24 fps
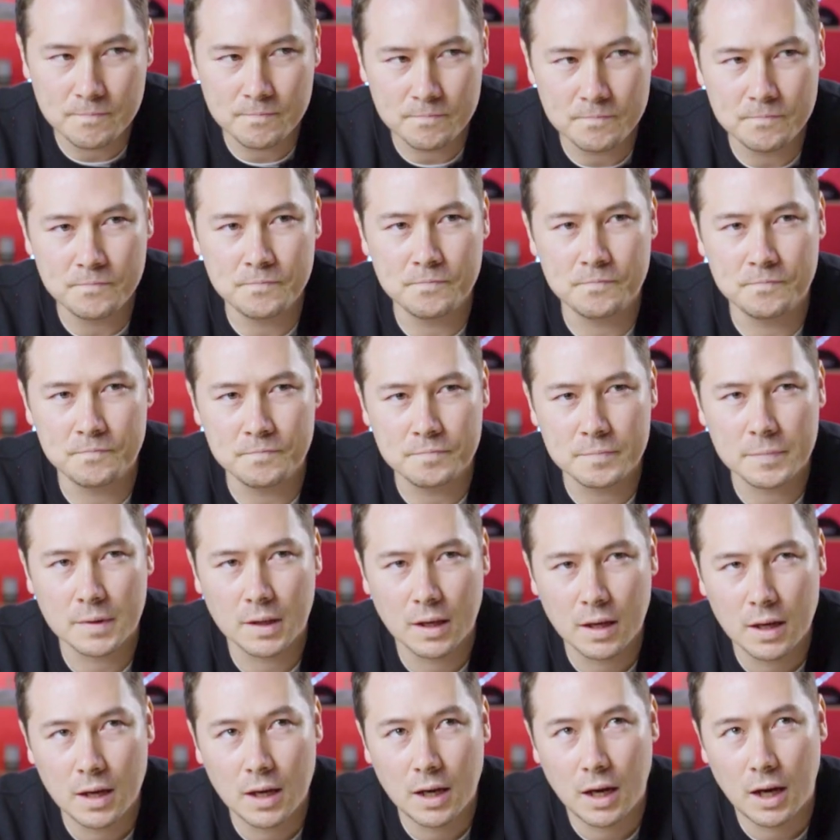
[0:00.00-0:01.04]
Mm.
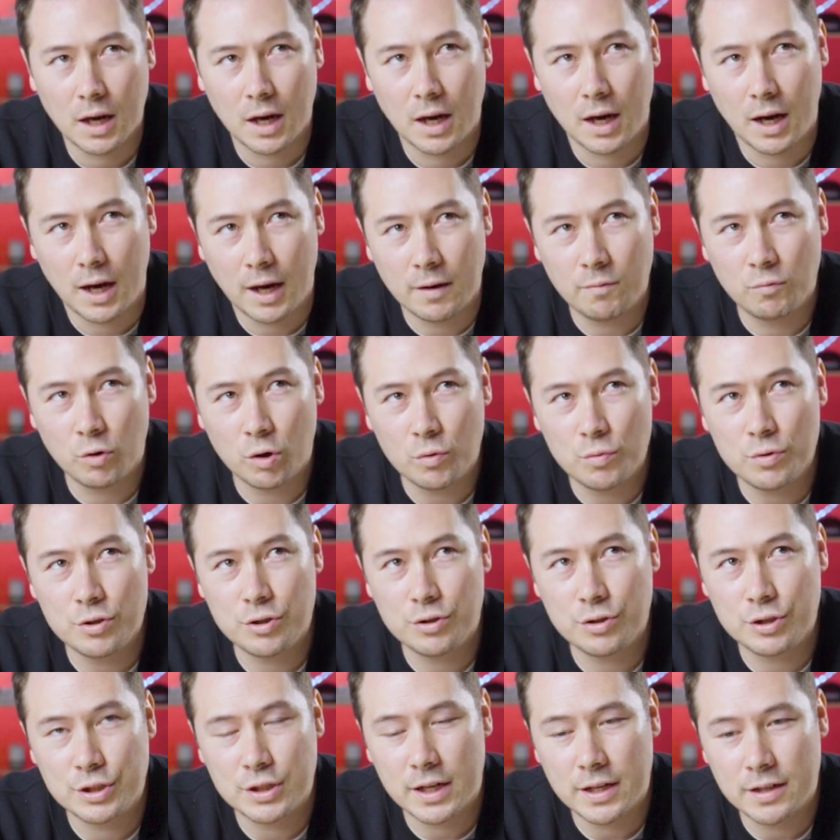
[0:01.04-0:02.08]
And what would
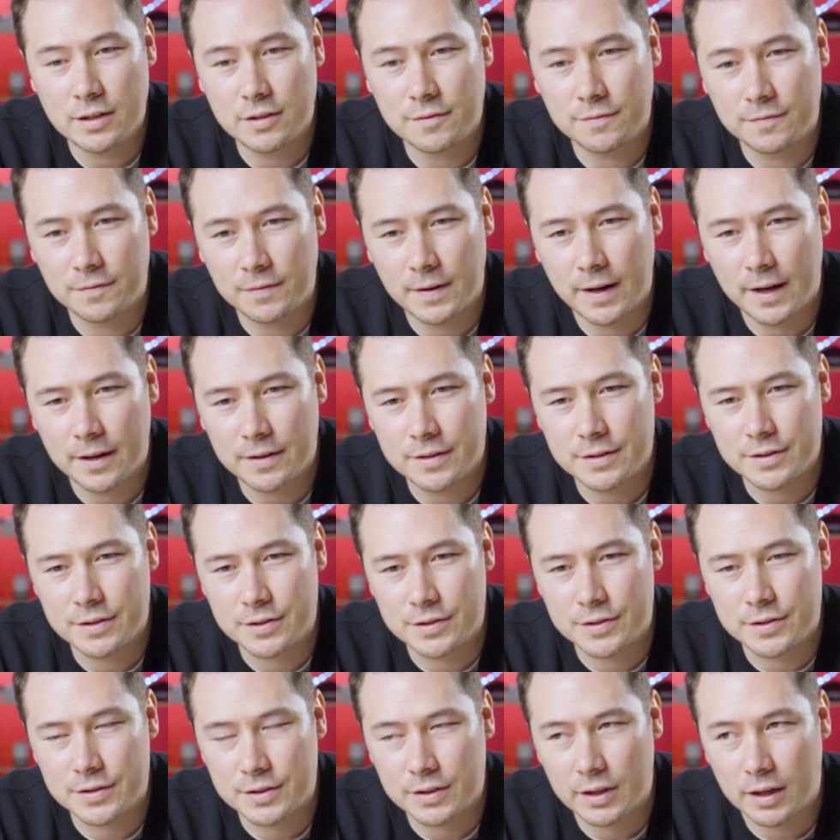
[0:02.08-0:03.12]
you say to
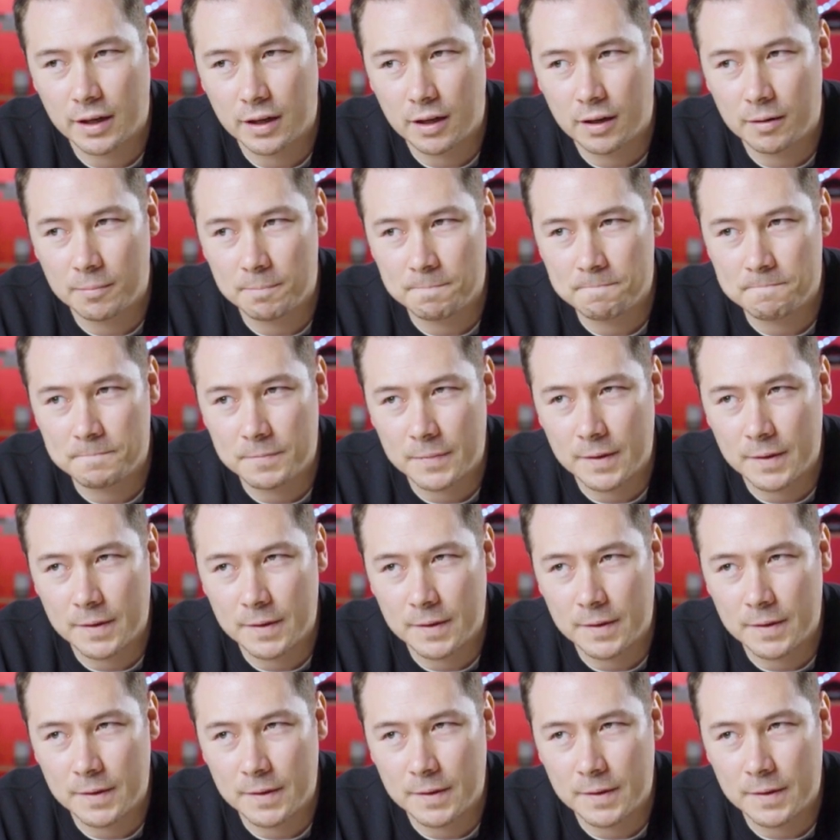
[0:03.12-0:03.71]
founders um,